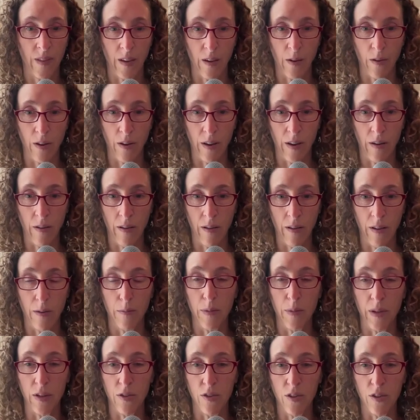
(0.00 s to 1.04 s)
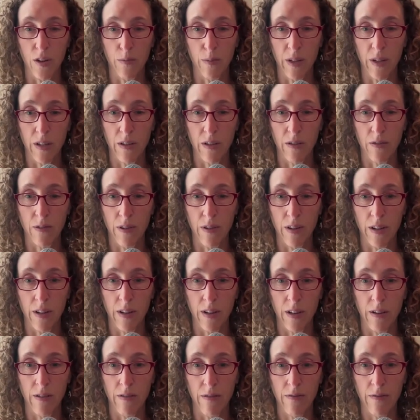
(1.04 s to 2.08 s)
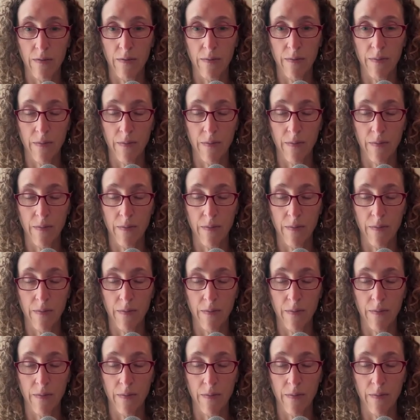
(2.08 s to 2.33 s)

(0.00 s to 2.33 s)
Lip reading: Okay, let me share my screen now.